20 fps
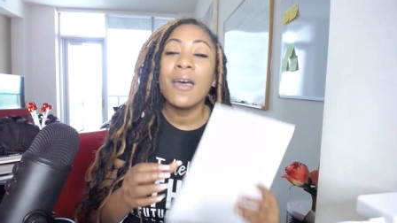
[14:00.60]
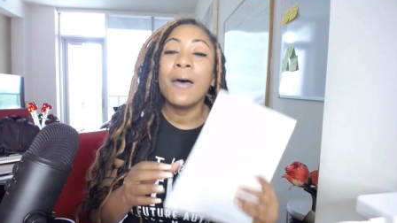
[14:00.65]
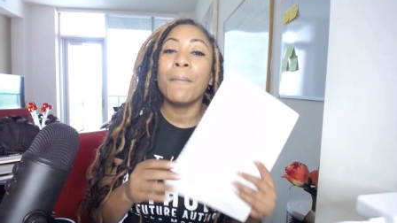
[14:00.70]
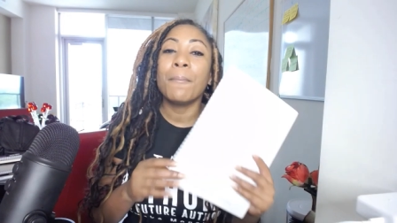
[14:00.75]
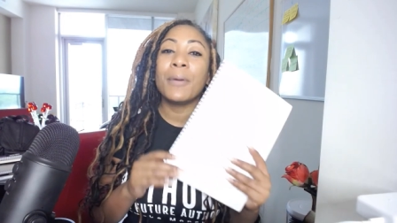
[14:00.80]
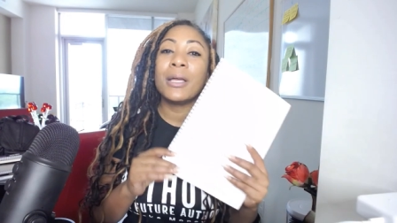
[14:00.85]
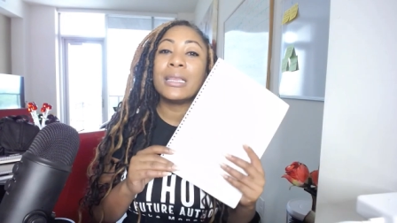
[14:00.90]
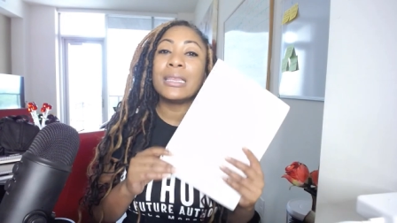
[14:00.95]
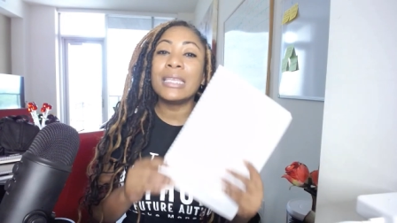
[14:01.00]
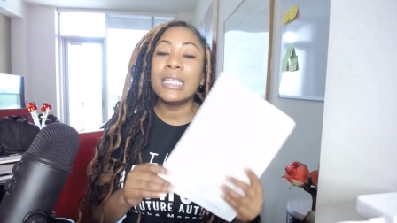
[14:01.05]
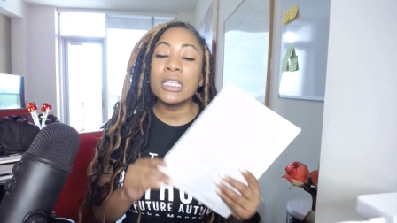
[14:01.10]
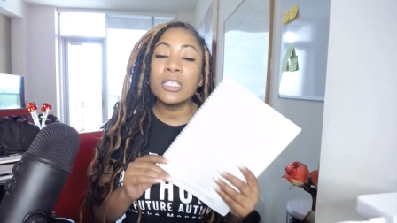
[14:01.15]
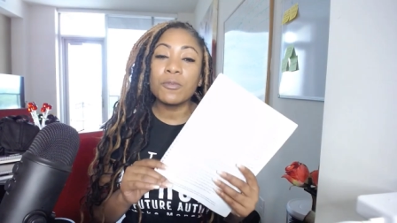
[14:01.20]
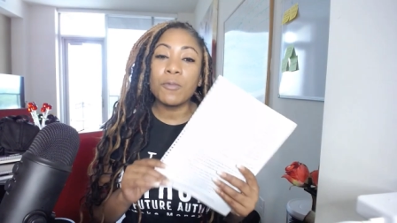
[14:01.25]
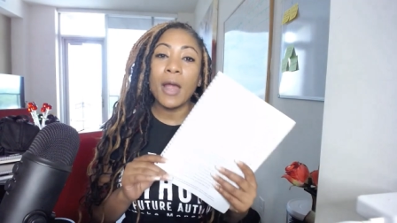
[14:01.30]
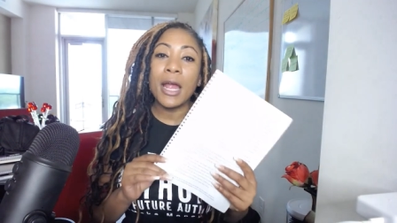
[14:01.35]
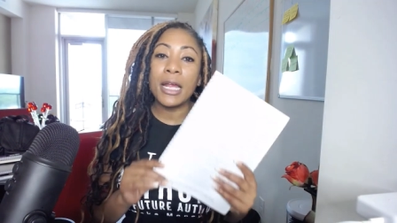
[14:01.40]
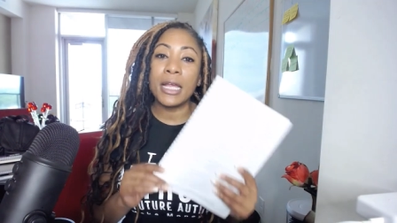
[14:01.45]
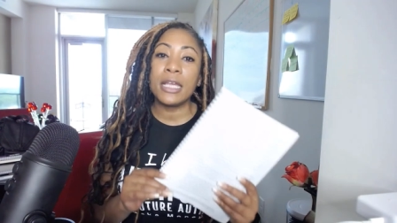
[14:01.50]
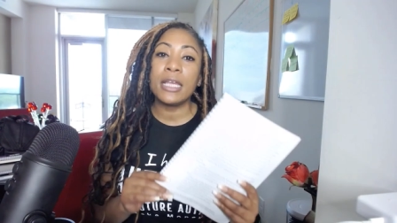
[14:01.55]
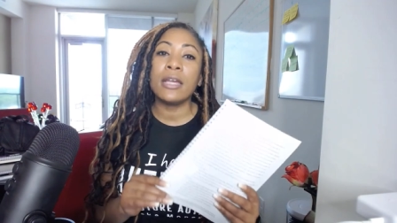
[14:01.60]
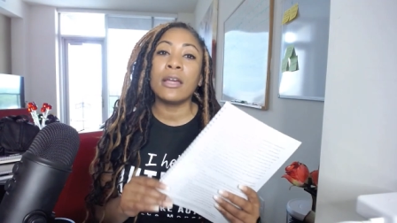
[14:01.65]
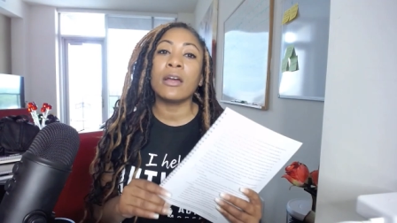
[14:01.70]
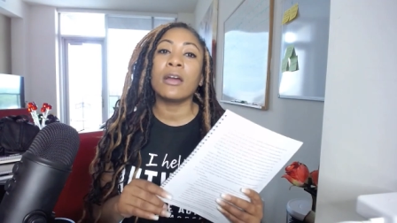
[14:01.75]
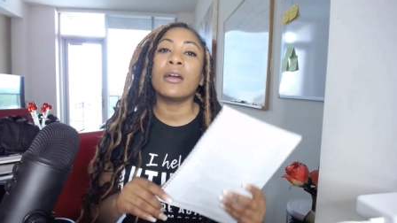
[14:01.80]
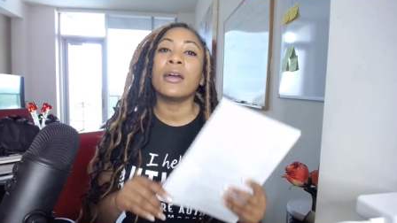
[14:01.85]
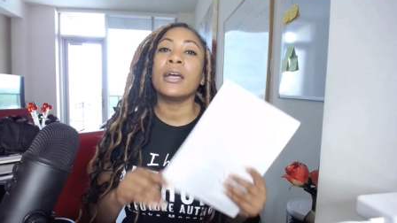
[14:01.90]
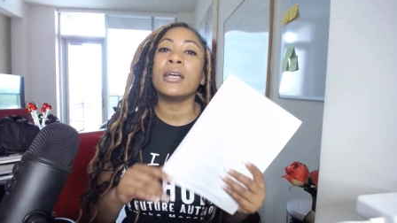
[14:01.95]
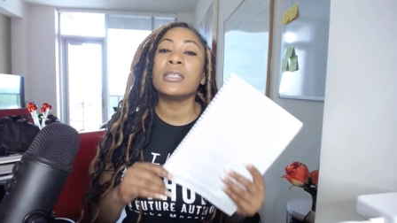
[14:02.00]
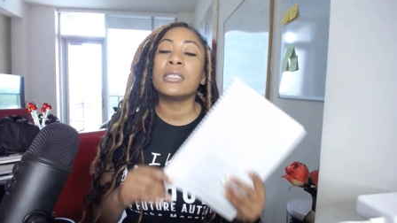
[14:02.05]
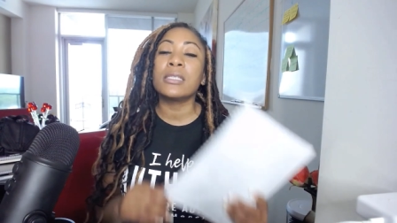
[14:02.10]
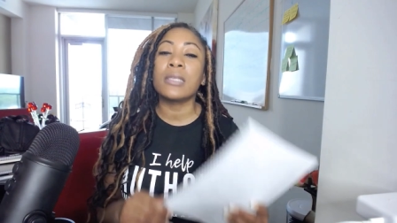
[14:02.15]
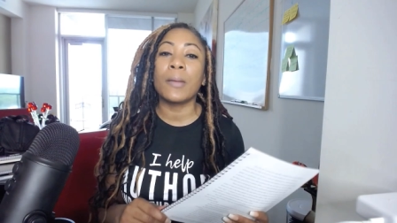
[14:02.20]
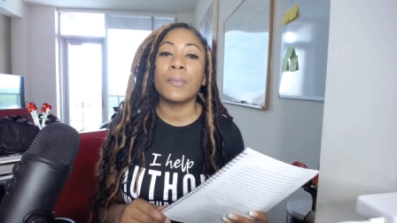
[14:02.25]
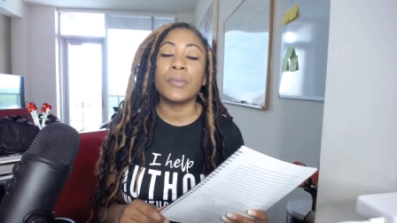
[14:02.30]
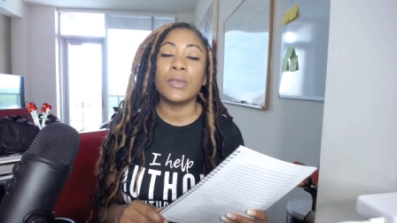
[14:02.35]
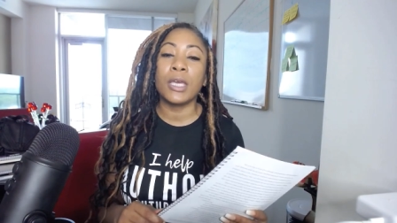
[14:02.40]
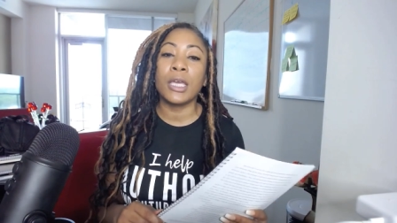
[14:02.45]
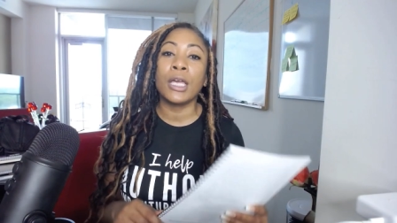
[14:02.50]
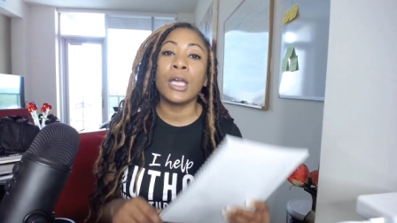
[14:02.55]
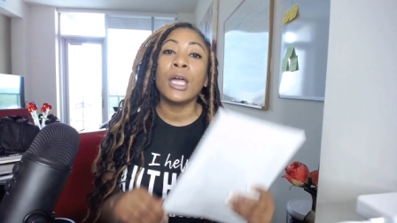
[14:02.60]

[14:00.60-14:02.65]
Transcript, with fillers: But this right here is something